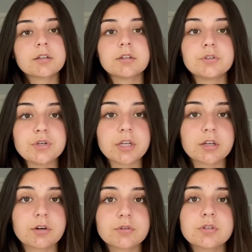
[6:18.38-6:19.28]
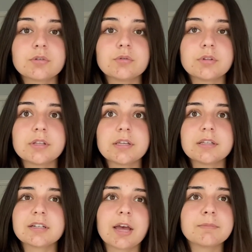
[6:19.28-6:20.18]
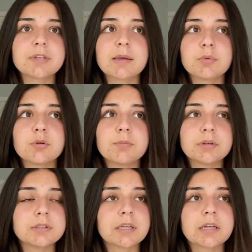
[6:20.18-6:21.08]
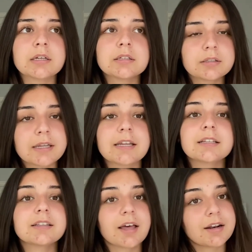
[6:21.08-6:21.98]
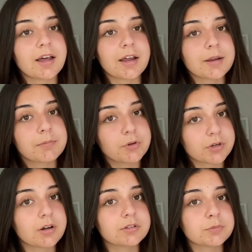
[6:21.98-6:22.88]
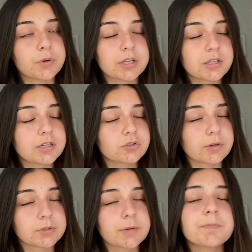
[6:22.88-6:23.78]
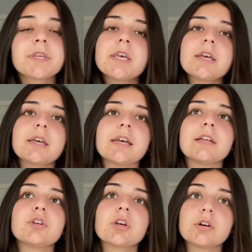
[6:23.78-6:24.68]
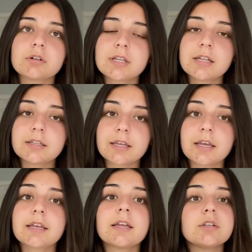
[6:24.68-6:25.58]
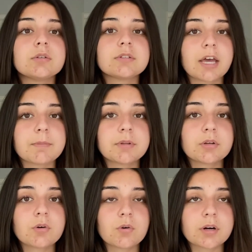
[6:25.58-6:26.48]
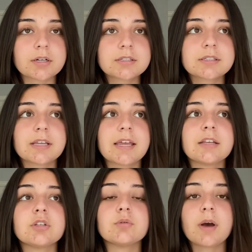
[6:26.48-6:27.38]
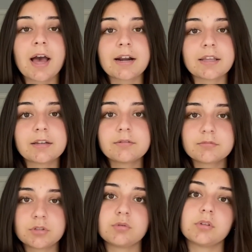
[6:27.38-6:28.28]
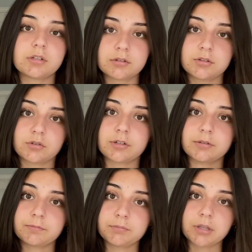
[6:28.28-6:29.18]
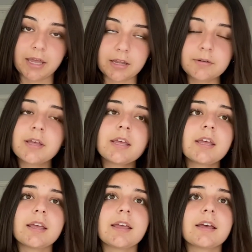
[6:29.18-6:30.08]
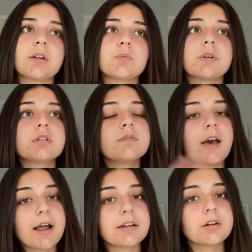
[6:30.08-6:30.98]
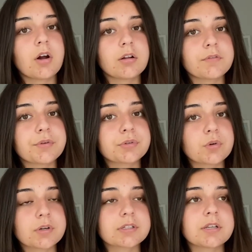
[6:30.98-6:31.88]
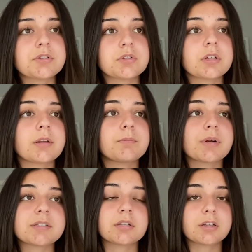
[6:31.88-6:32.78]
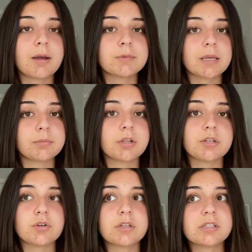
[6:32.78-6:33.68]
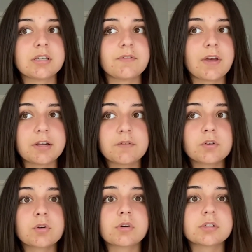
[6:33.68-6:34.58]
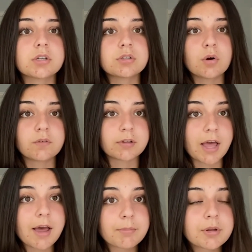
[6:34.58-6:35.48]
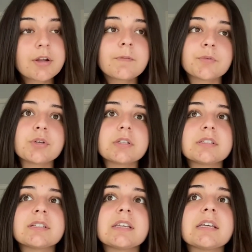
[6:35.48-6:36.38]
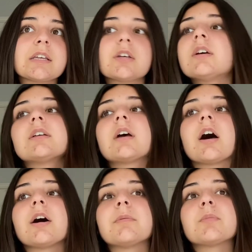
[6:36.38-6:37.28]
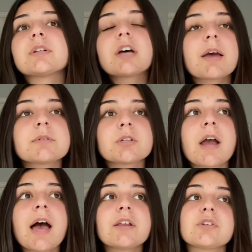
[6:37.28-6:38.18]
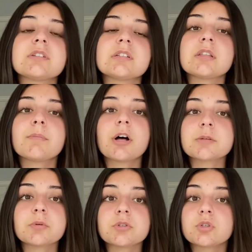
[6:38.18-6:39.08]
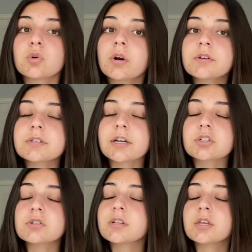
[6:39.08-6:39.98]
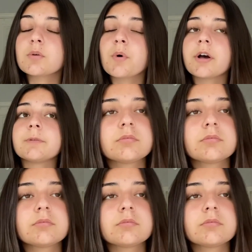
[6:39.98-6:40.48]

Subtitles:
you can go to the Timetable Building link that I'm going to also put in the description, and you can go to that link and you type in the course and you add it to your plan. And once you've added all of those courses, you can press the timetable and you can see if any of your courses overlap. You can see what times are at, you can see the possible tutorial sections that you want,